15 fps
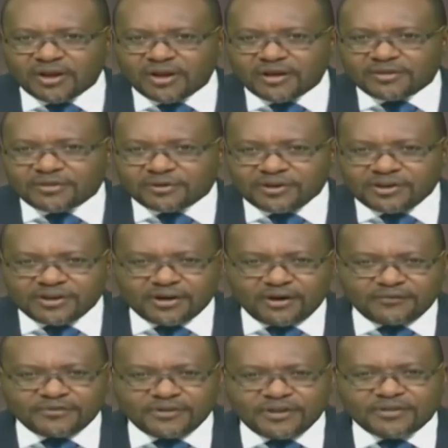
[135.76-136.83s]
Three
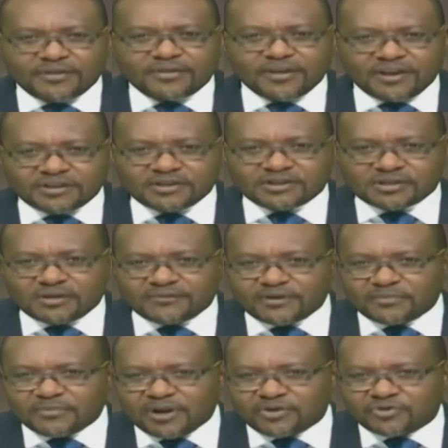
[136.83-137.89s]
of the
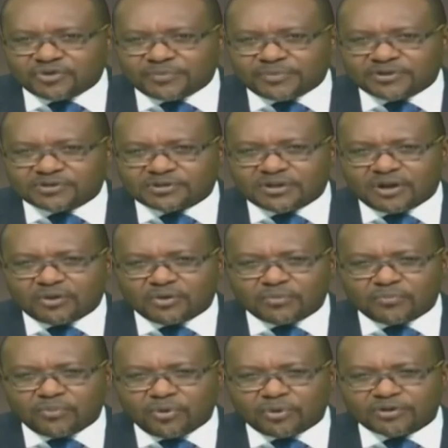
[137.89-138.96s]
37 military personnel on
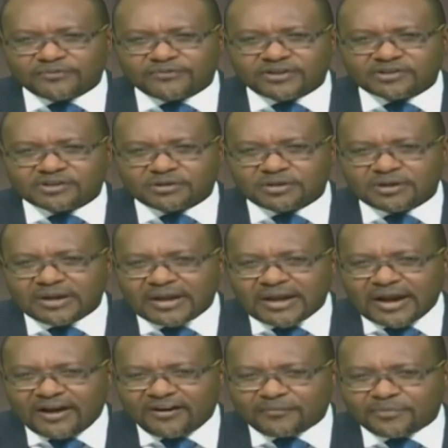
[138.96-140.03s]
board the vessel
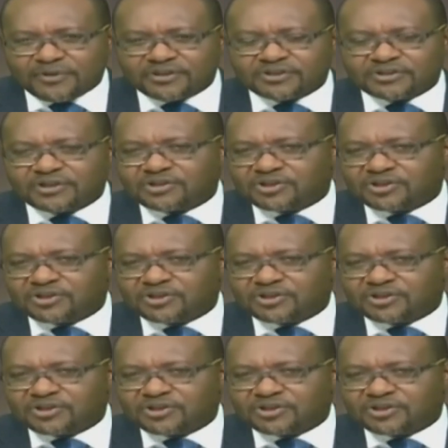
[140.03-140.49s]
have been